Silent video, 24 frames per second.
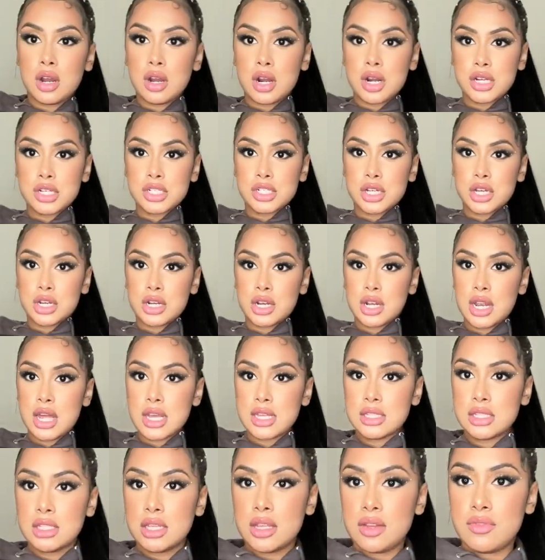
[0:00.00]
All right, y'all, the
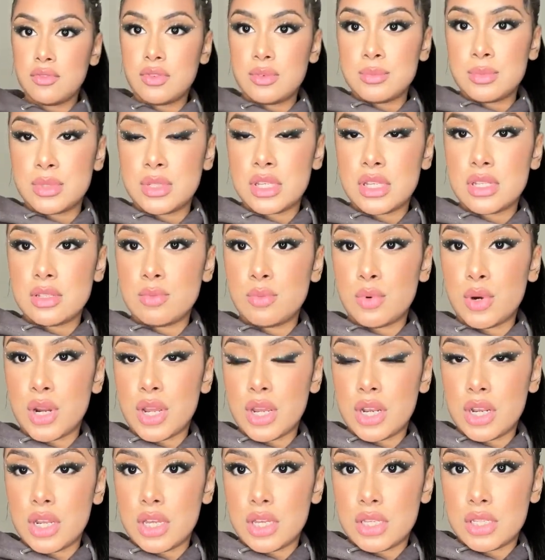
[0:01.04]
last thing from Sixx
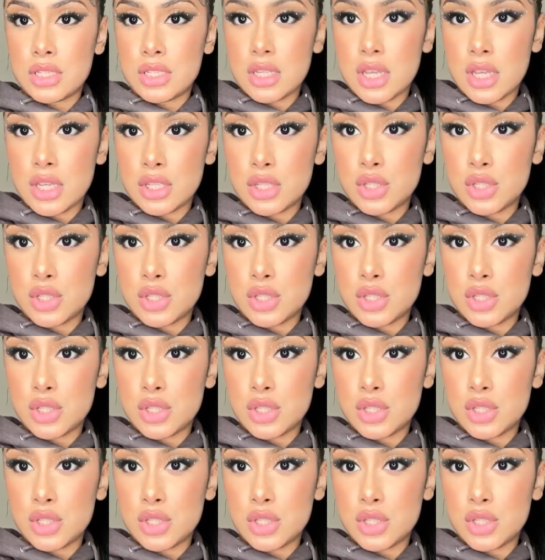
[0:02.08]
Brand is a